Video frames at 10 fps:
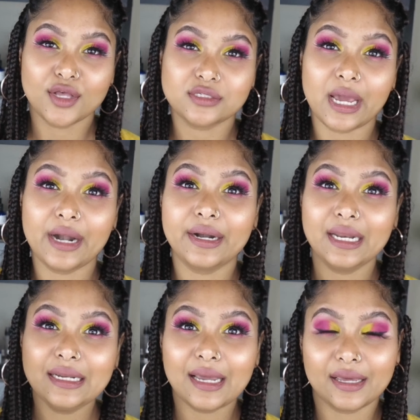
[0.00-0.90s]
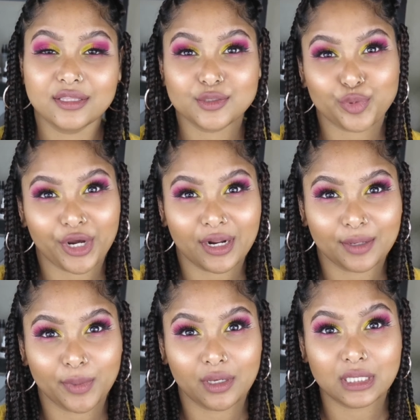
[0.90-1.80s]
so i really like this
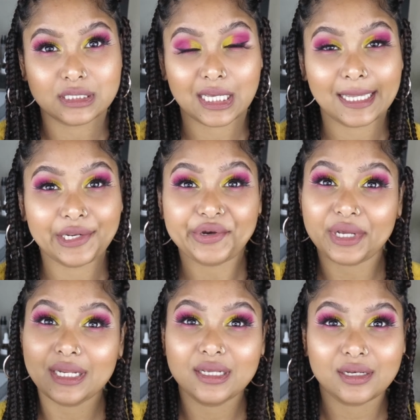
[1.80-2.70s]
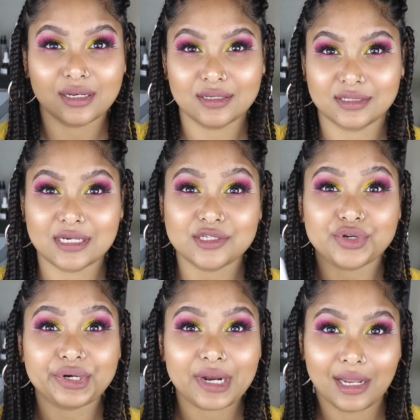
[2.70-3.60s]
product because the ingredient list is
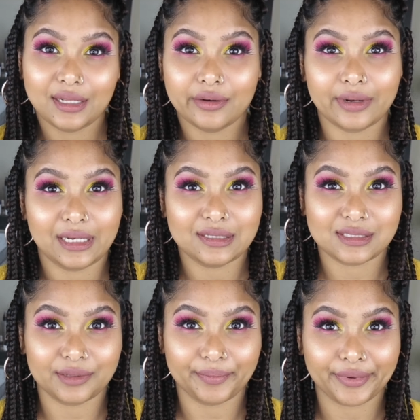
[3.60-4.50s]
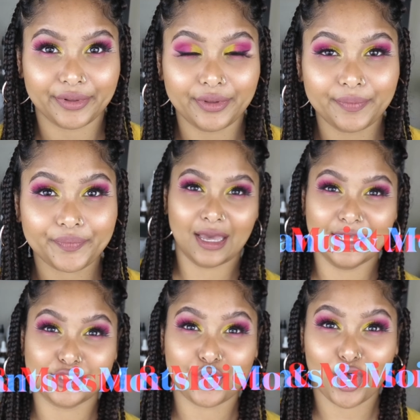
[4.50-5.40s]
really really simple
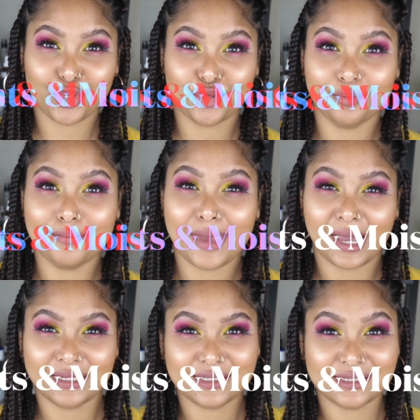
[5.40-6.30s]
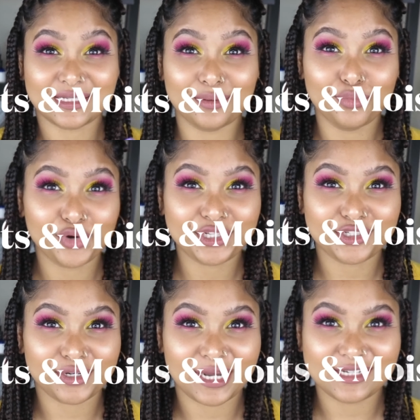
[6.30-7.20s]
it's got humectants and
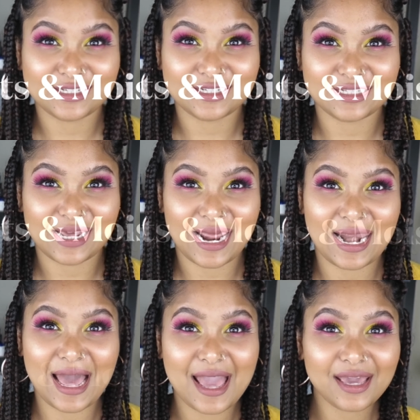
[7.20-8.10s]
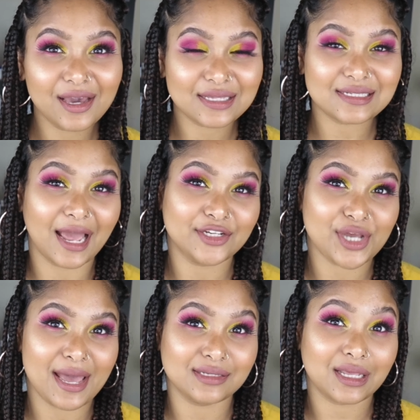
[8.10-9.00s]
moisturizers that I like, such
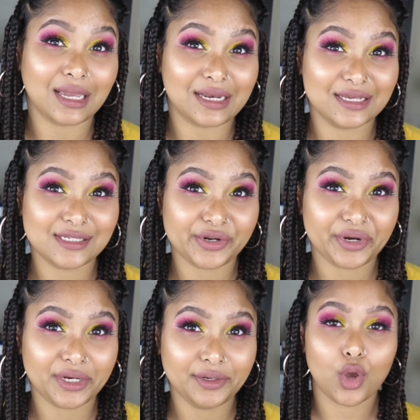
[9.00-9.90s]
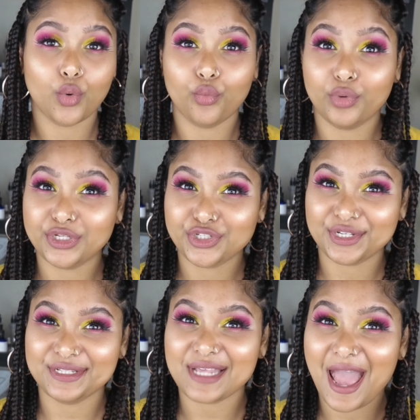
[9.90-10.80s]
as glycerin, which
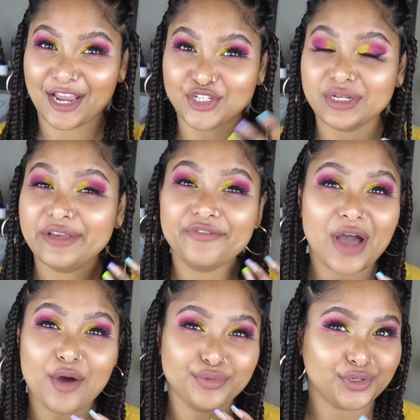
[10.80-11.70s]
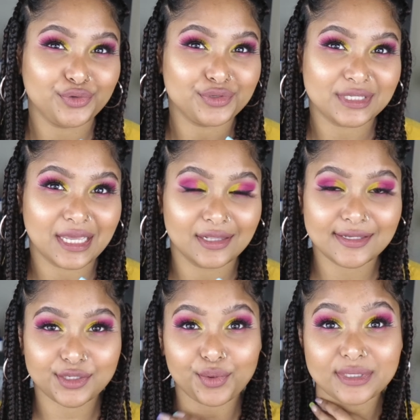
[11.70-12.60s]
is actually found in your
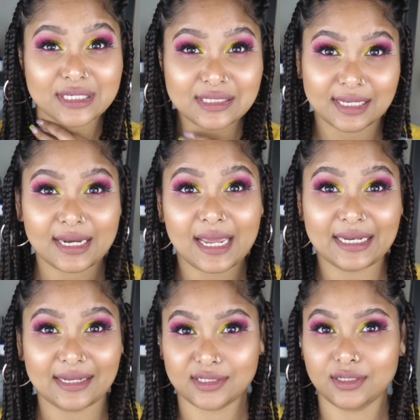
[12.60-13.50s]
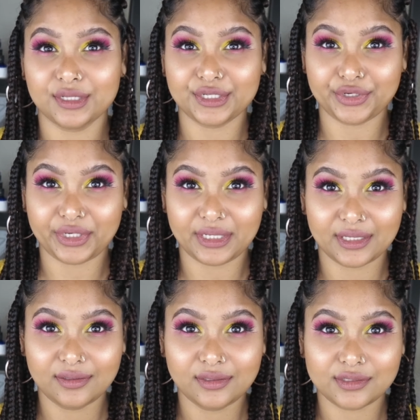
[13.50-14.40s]
skin, so it's a skin identical
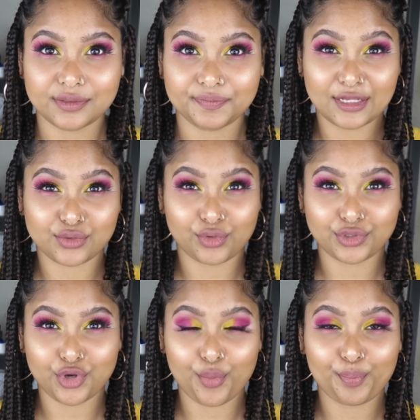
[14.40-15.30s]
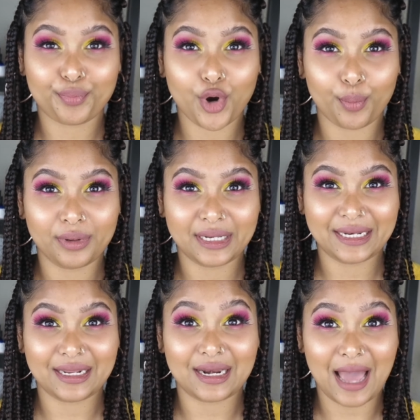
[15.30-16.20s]
ingredient. There's also
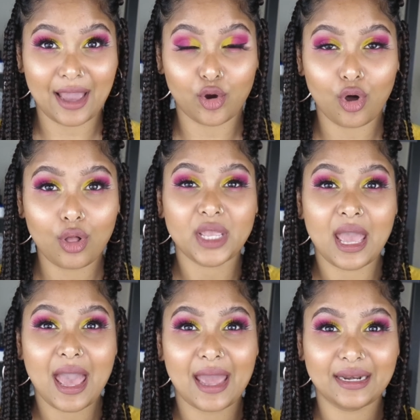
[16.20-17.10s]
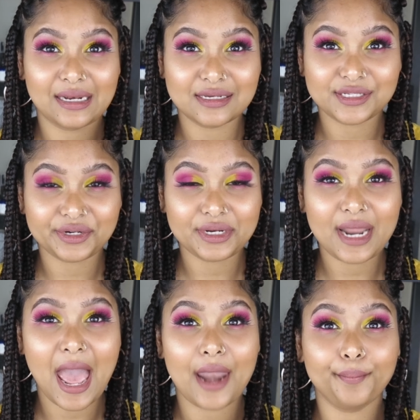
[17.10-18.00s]
propylene glycol, and
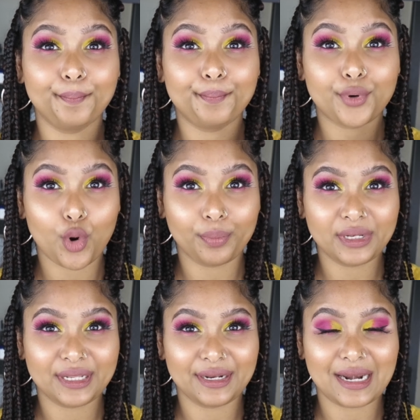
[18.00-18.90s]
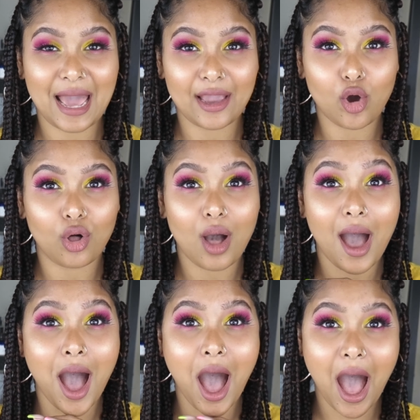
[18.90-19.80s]
glycerin and propylene glycol are
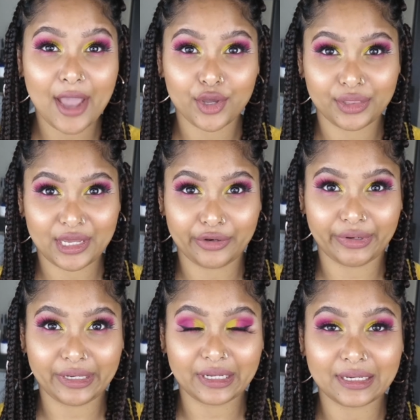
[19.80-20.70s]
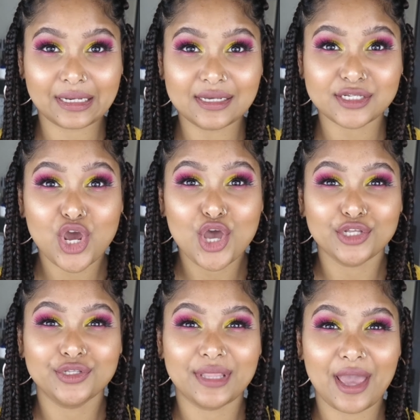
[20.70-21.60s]
high on the ingredient list
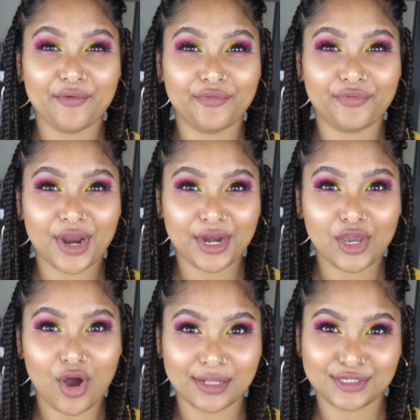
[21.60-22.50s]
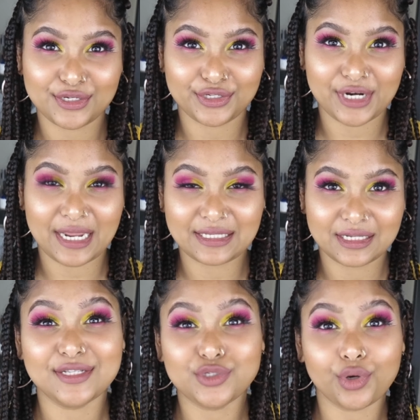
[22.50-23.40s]
so they are very
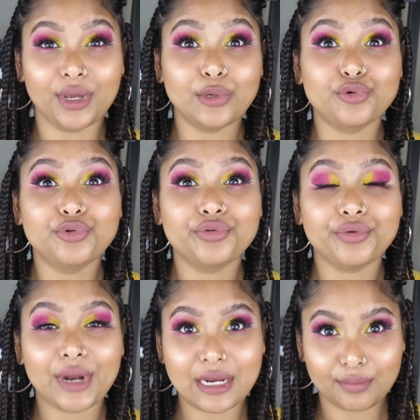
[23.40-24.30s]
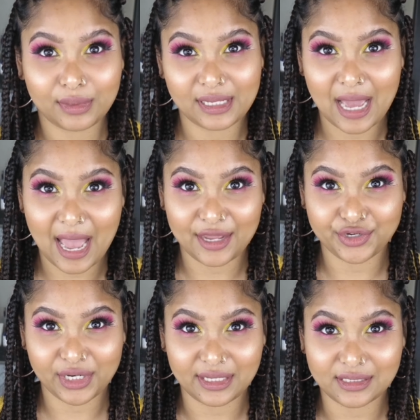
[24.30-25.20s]
concentrated so incredibly
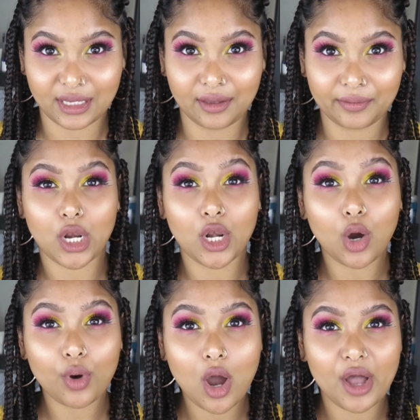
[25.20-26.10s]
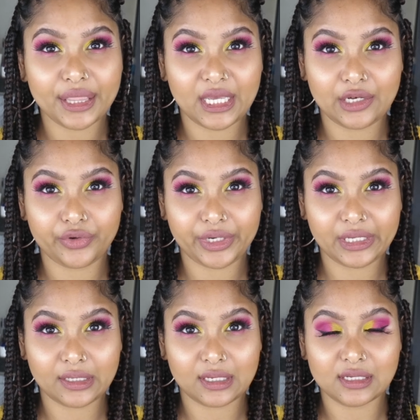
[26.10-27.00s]
hydrating lower on the
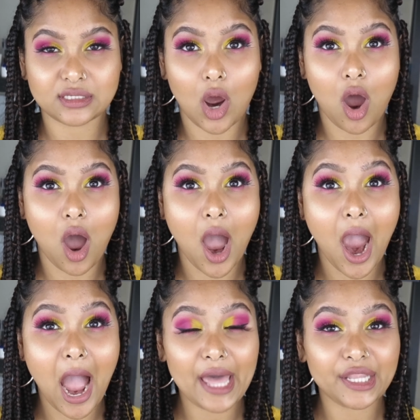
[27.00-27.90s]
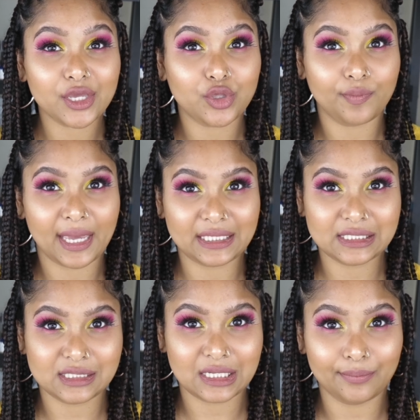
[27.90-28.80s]
ingredient list are other
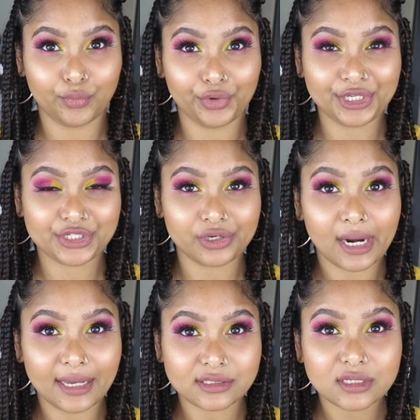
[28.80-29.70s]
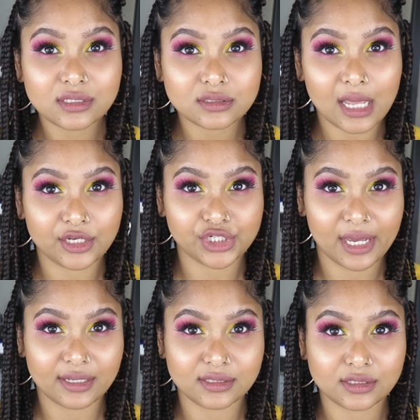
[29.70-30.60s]
humectants and moisturizers such
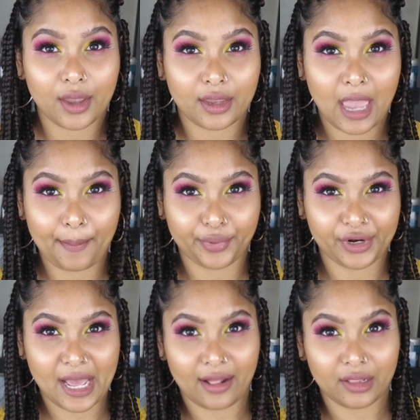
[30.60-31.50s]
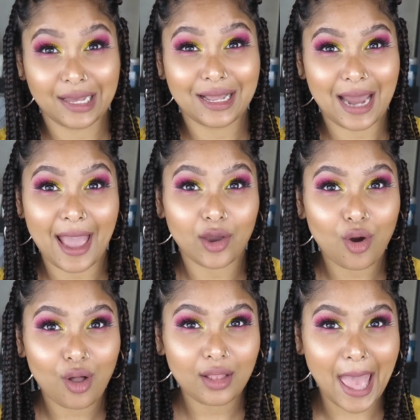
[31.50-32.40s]
as caprylyl
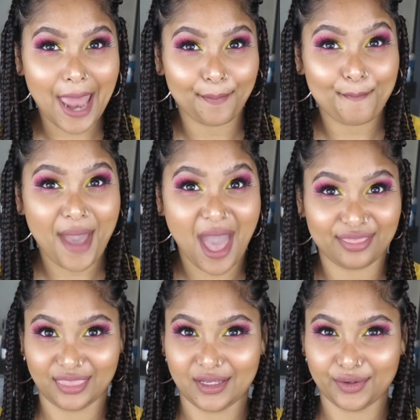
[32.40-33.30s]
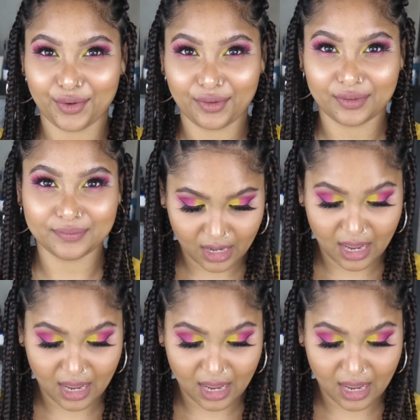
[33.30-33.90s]
glycol and panthenol